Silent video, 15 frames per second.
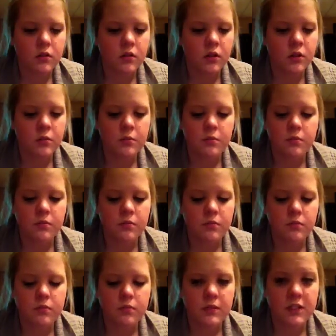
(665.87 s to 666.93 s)
Nope,
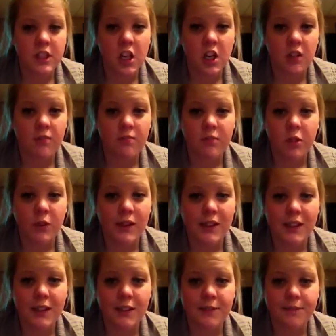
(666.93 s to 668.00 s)
it's gone, no
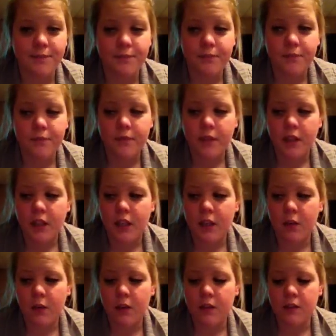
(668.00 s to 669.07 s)
idea.
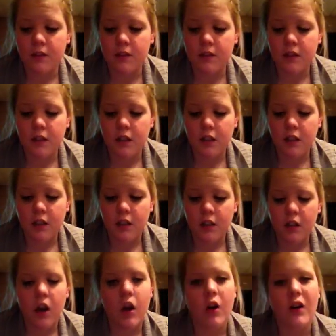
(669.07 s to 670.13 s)
Anyways,
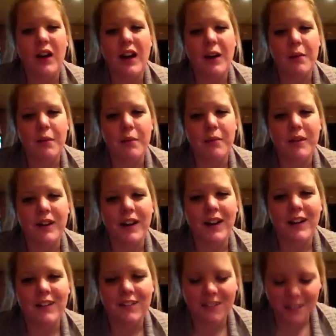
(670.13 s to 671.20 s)
oh yeah,
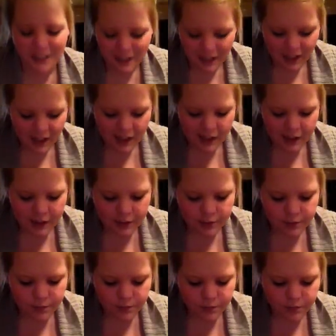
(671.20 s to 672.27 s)

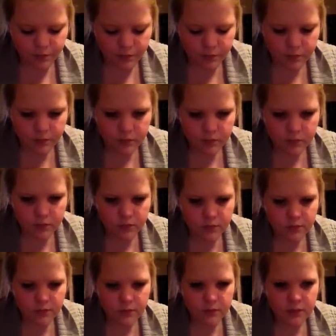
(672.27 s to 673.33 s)
um,
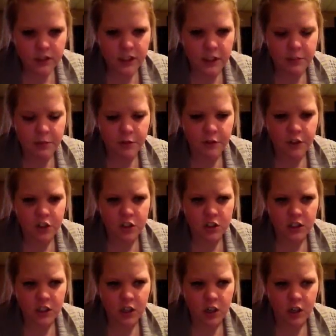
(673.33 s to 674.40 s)
I'm
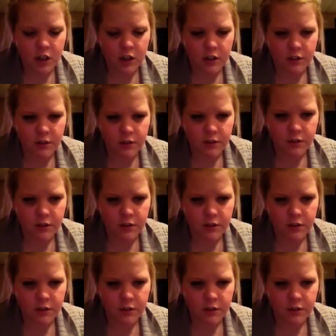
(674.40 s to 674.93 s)
officially off.